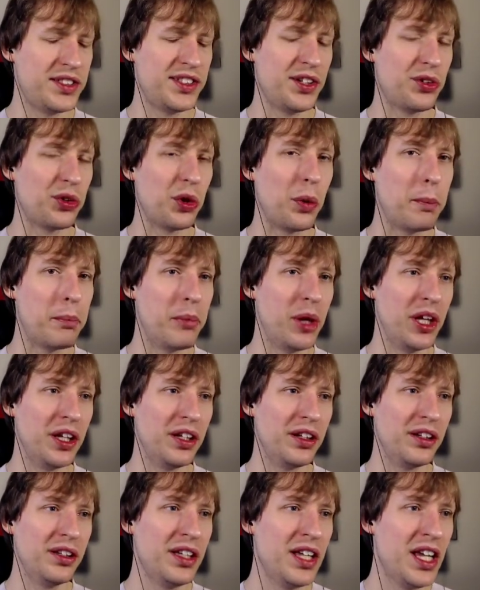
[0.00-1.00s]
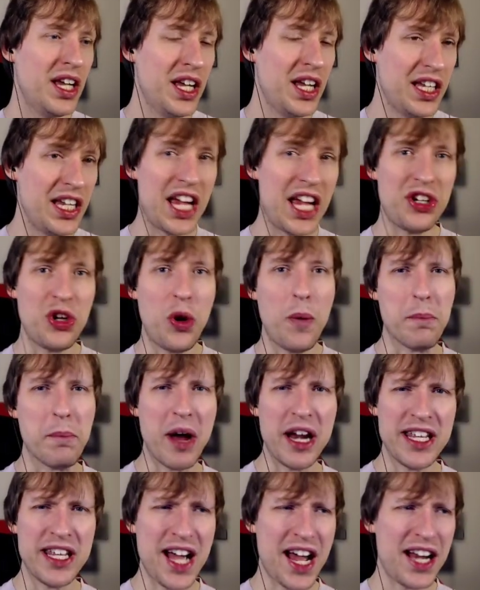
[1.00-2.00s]
Zero bit. He had no
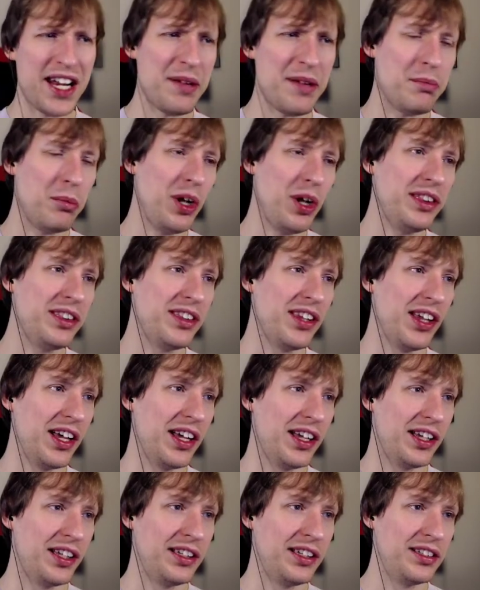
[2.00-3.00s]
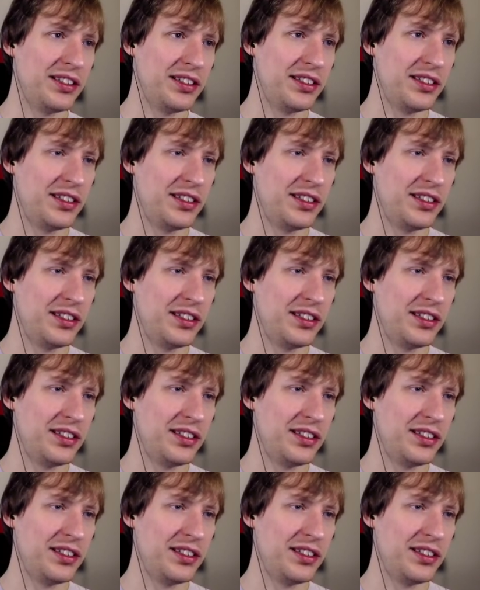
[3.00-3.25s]
money on him? What the?